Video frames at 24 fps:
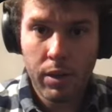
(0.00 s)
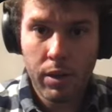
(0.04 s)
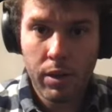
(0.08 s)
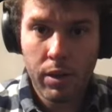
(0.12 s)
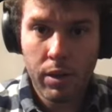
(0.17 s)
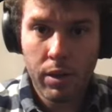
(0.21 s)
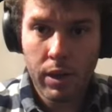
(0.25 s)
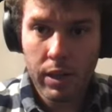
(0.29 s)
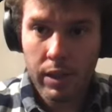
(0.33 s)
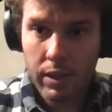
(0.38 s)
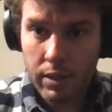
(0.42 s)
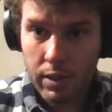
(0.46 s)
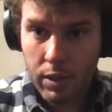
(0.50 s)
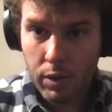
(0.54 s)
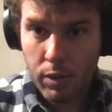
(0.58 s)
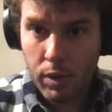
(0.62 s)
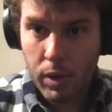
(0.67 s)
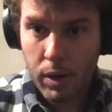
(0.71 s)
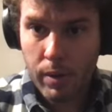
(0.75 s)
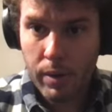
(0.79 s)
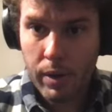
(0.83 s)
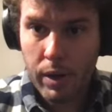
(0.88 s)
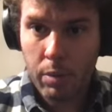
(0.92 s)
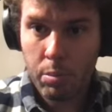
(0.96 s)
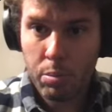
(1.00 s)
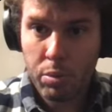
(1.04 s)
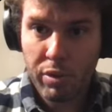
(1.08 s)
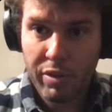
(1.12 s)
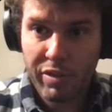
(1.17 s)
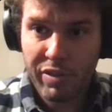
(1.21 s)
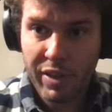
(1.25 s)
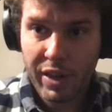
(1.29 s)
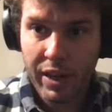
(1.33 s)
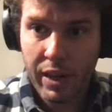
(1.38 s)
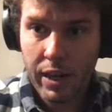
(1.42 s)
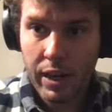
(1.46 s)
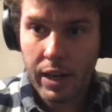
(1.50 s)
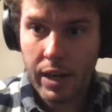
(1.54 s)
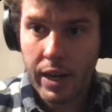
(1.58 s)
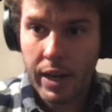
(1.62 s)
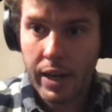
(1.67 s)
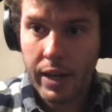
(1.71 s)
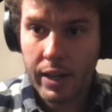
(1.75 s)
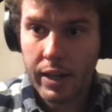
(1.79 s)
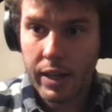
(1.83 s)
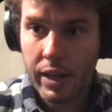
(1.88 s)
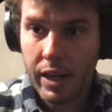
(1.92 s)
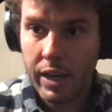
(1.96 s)
LinkedIn URL, profile
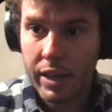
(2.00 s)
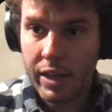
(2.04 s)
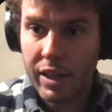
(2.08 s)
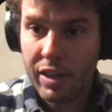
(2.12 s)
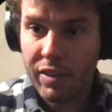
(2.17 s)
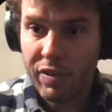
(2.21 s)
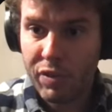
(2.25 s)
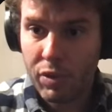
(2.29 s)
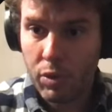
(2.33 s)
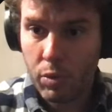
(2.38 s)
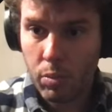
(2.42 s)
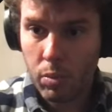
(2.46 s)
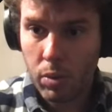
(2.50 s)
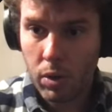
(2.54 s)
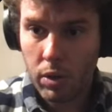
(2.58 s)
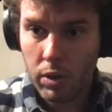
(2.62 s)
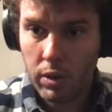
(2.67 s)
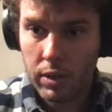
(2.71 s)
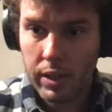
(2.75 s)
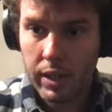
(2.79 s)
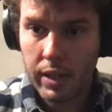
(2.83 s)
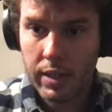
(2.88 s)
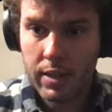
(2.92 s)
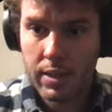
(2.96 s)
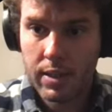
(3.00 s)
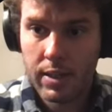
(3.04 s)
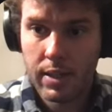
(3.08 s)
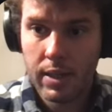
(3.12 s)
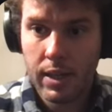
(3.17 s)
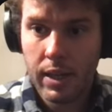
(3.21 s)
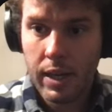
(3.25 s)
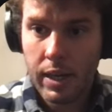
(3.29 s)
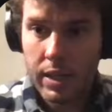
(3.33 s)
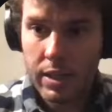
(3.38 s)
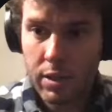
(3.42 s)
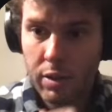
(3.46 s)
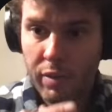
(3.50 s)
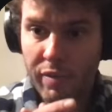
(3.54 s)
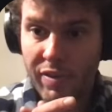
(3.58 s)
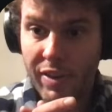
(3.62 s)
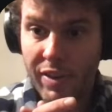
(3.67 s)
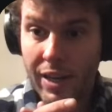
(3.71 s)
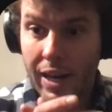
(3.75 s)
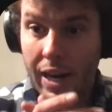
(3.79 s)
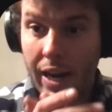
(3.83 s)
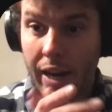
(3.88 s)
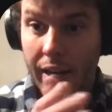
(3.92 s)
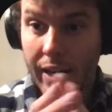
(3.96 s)
line, and if you want, that's
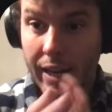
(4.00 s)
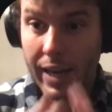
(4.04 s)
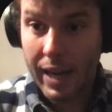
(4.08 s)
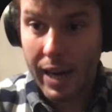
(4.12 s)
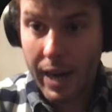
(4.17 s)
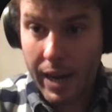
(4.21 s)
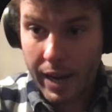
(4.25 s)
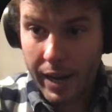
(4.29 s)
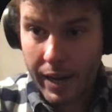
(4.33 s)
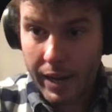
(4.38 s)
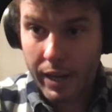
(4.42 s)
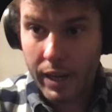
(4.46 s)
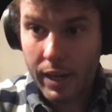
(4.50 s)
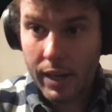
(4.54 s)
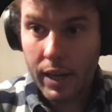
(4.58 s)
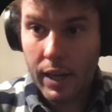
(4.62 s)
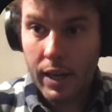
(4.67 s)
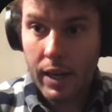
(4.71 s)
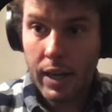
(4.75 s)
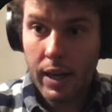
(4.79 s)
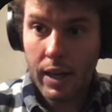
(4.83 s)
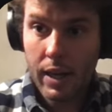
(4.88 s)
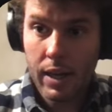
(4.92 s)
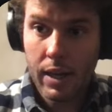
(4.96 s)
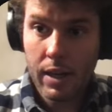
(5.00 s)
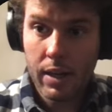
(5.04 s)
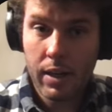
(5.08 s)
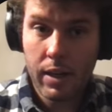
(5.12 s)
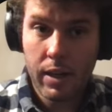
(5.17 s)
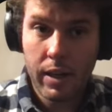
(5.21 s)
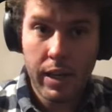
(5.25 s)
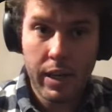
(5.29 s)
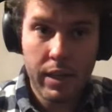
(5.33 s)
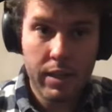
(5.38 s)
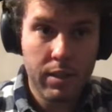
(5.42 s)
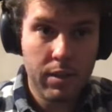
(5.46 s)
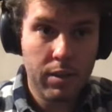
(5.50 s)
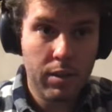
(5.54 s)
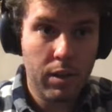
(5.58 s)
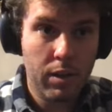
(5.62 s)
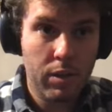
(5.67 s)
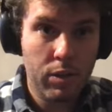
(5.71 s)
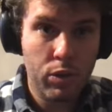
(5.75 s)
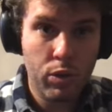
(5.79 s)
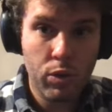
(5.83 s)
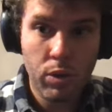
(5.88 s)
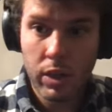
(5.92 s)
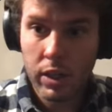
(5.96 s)
something like Clay, and
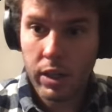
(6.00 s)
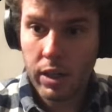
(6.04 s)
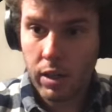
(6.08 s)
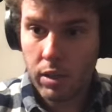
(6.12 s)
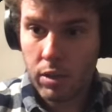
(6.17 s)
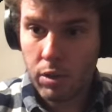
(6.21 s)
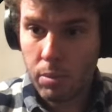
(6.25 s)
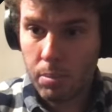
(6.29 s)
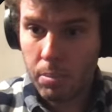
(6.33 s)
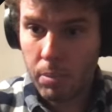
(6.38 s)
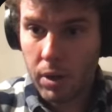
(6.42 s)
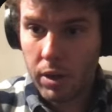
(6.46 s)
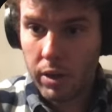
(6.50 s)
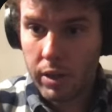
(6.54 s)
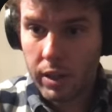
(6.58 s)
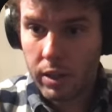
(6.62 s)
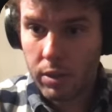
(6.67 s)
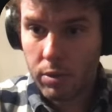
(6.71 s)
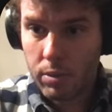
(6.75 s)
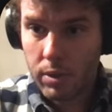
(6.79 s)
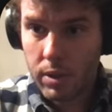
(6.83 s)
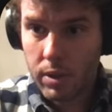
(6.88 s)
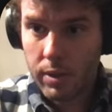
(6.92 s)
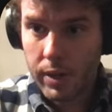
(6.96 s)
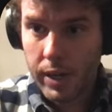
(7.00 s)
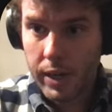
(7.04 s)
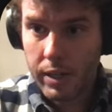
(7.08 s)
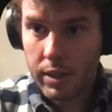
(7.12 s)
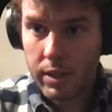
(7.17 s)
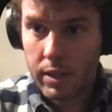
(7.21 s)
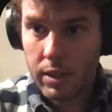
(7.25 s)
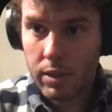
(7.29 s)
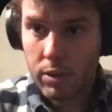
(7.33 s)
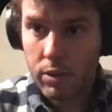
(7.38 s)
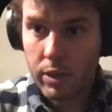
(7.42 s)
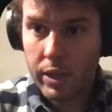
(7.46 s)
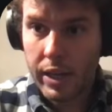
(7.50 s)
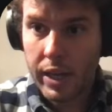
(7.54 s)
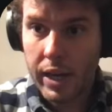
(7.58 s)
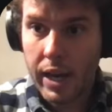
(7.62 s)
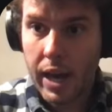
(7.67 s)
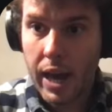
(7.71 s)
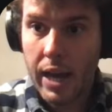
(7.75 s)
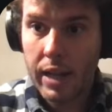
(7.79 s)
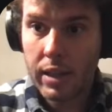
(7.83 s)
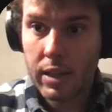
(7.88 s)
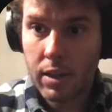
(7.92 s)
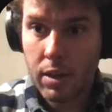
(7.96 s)
unique on the market with ReactIn, you can
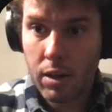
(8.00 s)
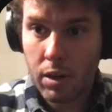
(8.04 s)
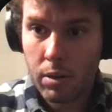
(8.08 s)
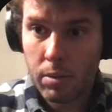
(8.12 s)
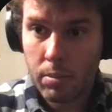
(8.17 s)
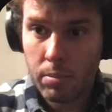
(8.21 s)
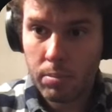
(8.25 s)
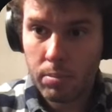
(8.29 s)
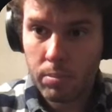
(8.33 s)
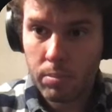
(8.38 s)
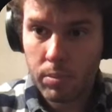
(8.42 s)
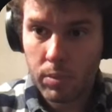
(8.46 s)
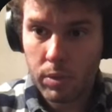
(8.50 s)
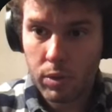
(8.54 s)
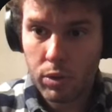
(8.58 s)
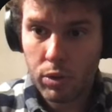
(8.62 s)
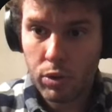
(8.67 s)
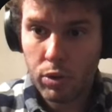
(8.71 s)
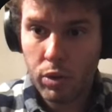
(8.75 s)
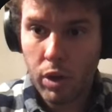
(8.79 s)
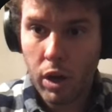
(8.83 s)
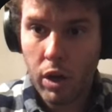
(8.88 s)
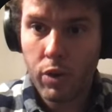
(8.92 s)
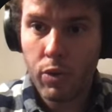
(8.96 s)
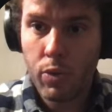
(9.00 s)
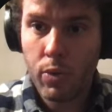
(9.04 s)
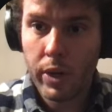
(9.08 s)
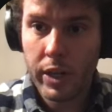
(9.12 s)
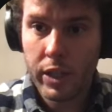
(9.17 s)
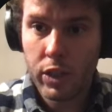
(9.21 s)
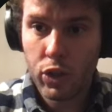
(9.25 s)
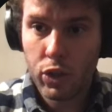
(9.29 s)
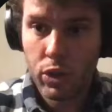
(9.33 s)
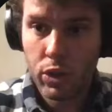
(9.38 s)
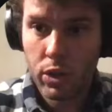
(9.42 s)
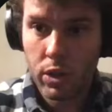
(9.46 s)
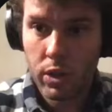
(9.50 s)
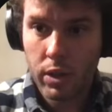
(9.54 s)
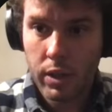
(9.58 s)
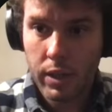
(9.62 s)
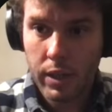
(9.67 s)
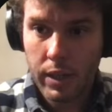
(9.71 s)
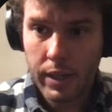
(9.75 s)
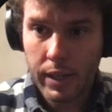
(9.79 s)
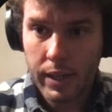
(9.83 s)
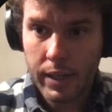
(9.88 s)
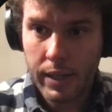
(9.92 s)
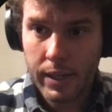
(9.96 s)
add column to enrich
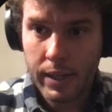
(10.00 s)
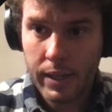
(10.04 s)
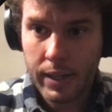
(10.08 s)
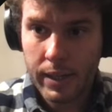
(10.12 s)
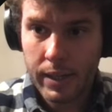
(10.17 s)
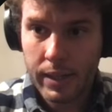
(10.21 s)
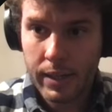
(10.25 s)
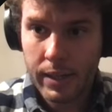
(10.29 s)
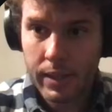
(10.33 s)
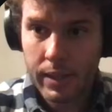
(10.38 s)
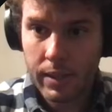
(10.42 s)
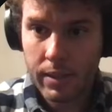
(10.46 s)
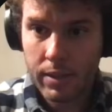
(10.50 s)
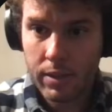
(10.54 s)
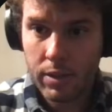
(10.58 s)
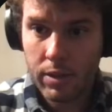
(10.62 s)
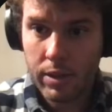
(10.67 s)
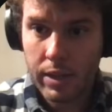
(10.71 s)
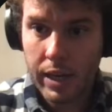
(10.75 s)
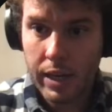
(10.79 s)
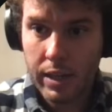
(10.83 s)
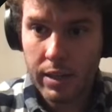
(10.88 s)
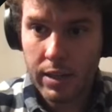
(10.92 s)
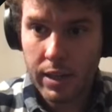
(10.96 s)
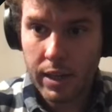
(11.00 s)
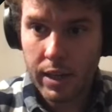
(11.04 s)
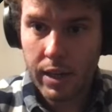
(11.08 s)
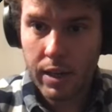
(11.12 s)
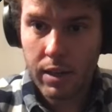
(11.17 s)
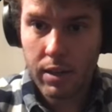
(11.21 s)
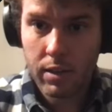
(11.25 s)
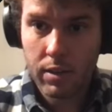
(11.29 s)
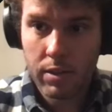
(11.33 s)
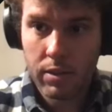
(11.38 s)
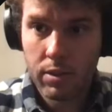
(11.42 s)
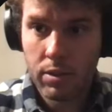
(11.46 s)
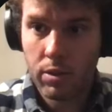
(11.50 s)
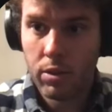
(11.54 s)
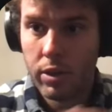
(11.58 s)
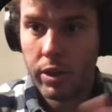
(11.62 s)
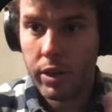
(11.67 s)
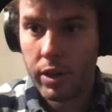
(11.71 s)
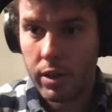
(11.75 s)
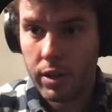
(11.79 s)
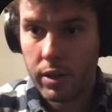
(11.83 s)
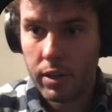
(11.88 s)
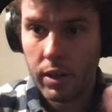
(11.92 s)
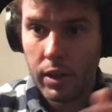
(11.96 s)
the data. So
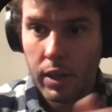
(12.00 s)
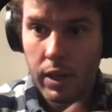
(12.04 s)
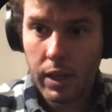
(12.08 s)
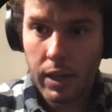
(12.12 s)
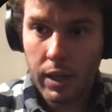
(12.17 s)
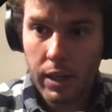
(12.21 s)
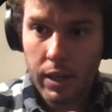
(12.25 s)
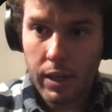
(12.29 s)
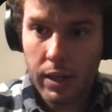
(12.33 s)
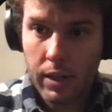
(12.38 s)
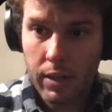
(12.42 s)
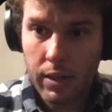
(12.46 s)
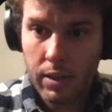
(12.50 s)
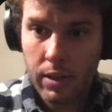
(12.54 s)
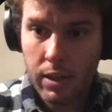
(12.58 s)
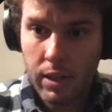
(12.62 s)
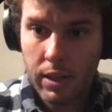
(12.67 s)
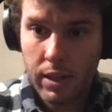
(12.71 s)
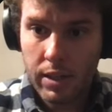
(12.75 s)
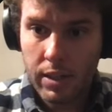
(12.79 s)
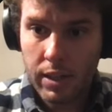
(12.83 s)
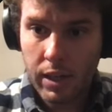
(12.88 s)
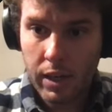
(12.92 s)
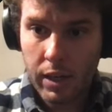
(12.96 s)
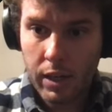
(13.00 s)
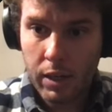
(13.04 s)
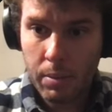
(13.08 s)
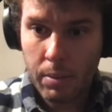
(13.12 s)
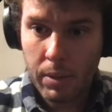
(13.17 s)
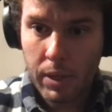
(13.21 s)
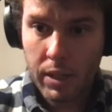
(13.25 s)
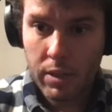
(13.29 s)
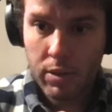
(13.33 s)
here leads are coming.